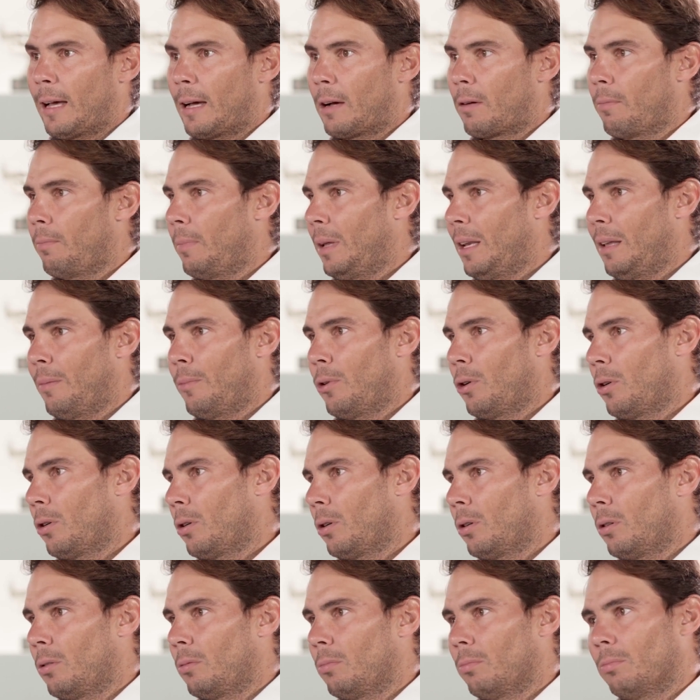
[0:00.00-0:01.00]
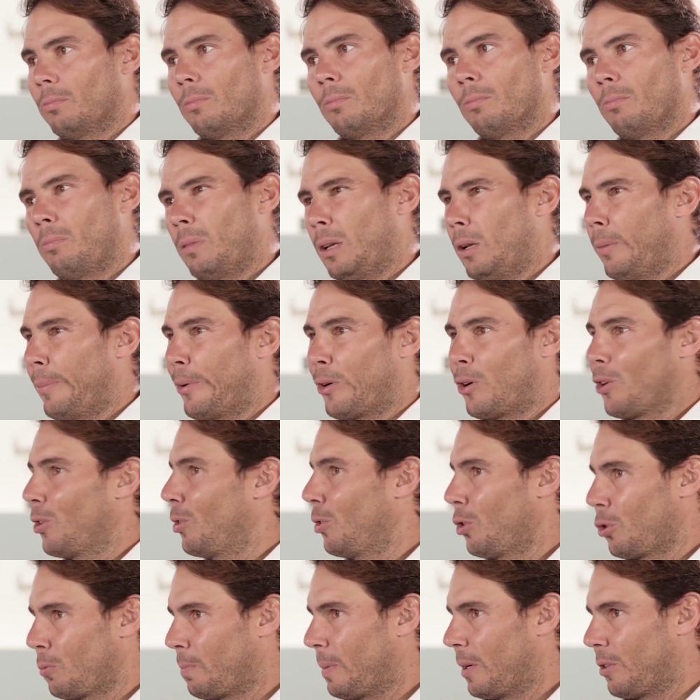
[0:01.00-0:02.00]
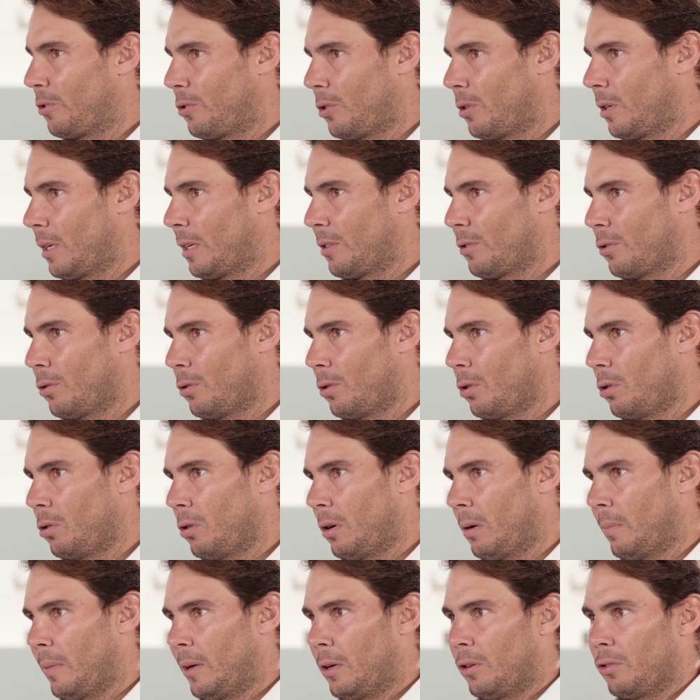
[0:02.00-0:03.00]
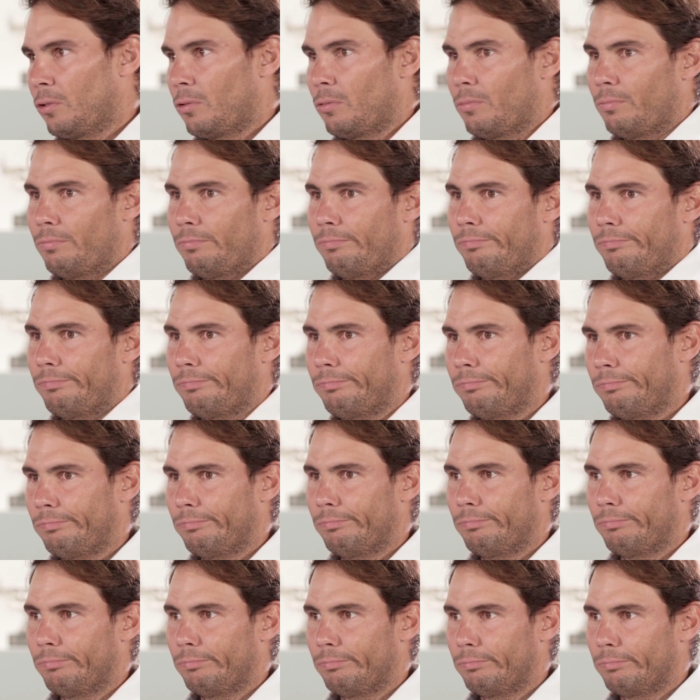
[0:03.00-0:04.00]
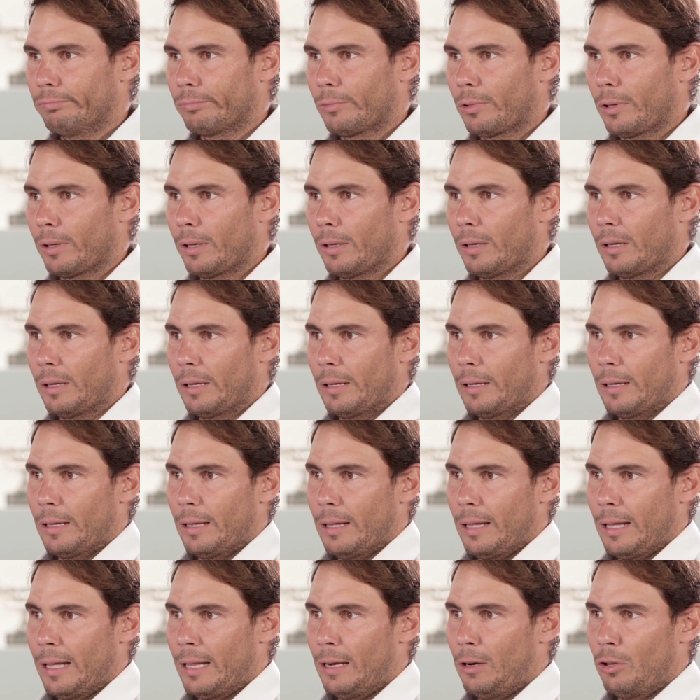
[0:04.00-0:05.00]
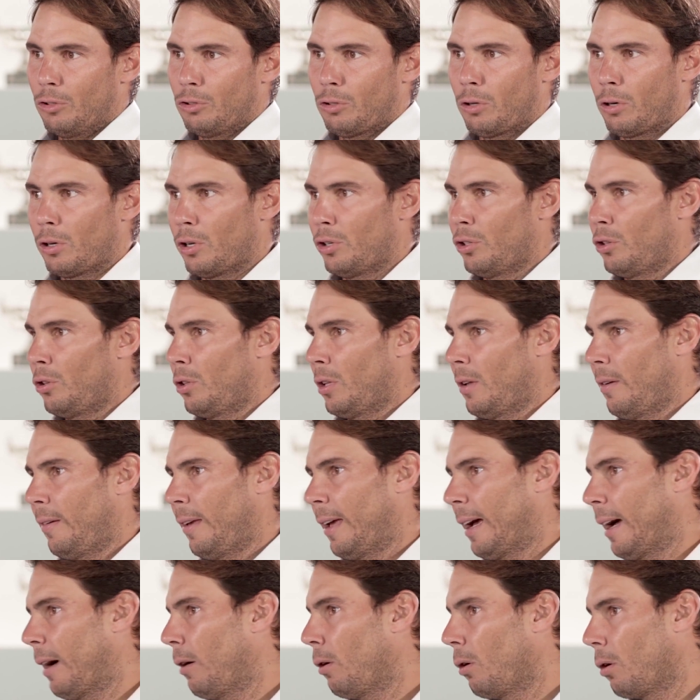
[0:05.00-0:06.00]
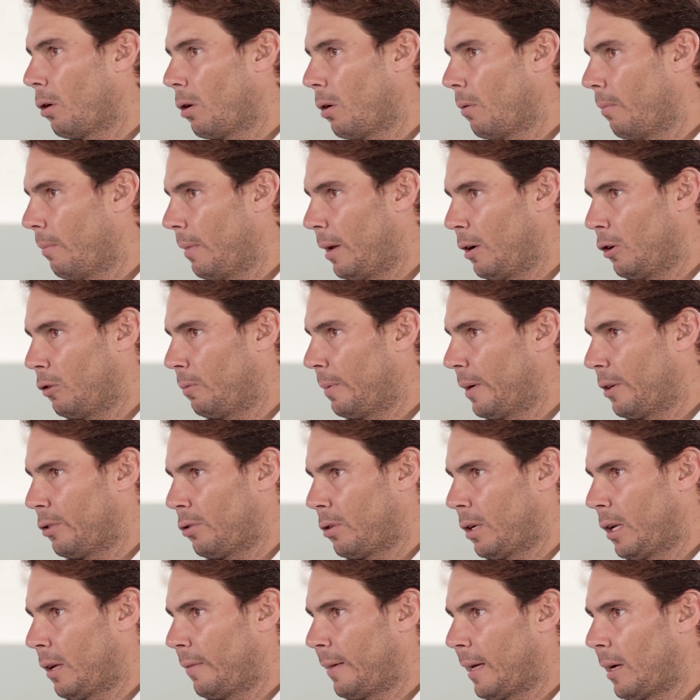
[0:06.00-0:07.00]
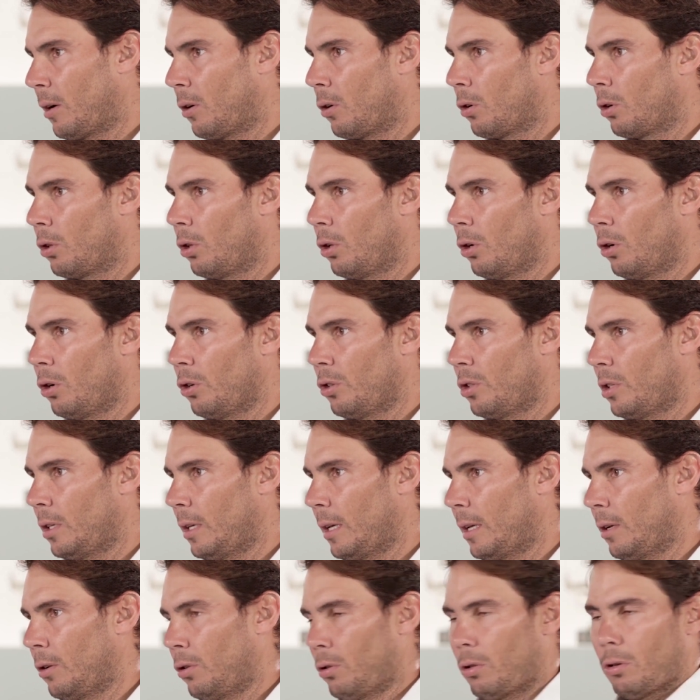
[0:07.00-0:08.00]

at the end of the day, each team travels with at least two people. Like, their coach has to be part of this. Whenever I